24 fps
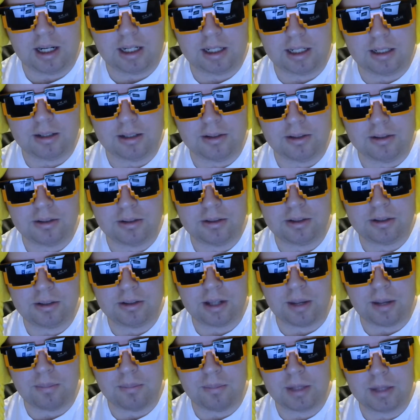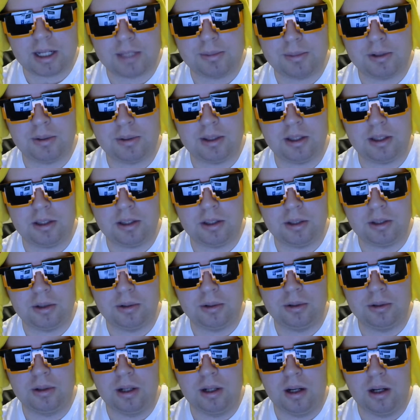is a mix between the
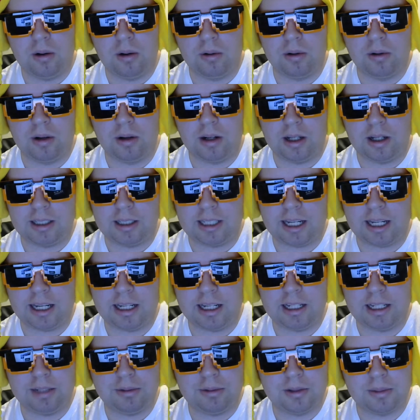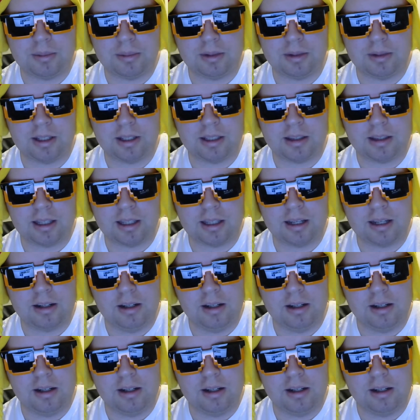two, or a cave or something like that.